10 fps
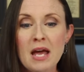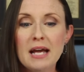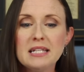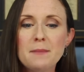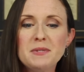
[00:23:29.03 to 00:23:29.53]

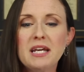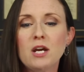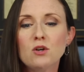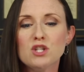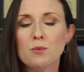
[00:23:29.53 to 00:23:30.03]
Except, see,
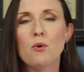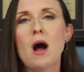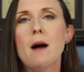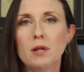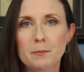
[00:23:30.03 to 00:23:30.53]
here's the
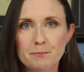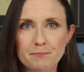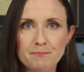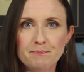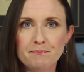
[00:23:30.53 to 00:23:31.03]
problem.
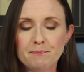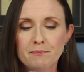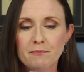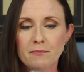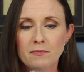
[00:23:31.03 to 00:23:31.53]

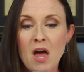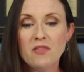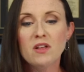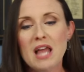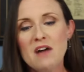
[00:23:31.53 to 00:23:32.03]

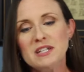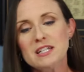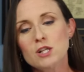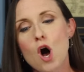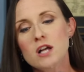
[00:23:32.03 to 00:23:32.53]
The left
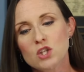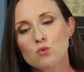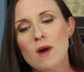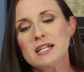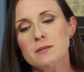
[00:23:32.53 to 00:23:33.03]
has lost
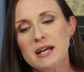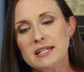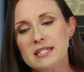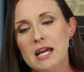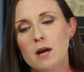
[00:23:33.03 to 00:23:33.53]
the right to make
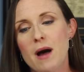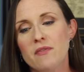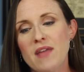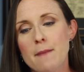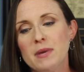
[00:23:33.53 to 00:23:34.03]
a stink
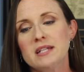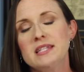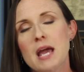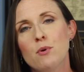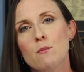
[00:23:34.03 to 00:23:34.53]
about that
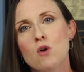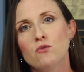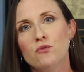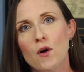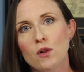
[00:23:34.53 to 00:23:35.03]
because they
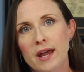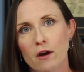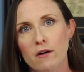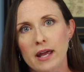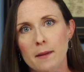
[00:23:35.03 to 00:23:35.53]
promote
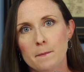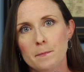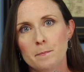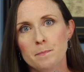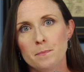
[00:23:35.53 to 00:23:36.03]
vulgarity
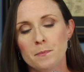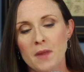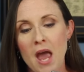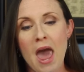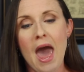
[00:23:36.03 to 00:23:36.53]

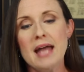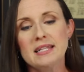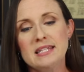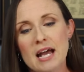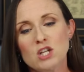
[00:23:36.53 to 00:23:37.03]

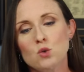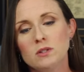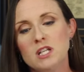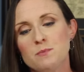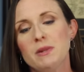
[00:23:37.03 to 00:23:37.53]
and
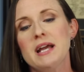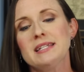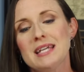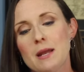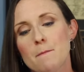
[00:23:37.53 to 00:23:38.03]
sexual
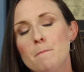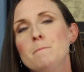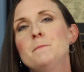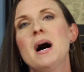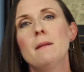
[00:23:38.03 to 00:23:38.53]
displays in
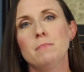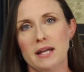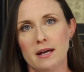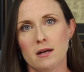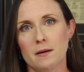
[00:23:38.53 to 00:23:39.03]

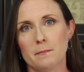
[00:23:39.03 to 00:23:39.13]
public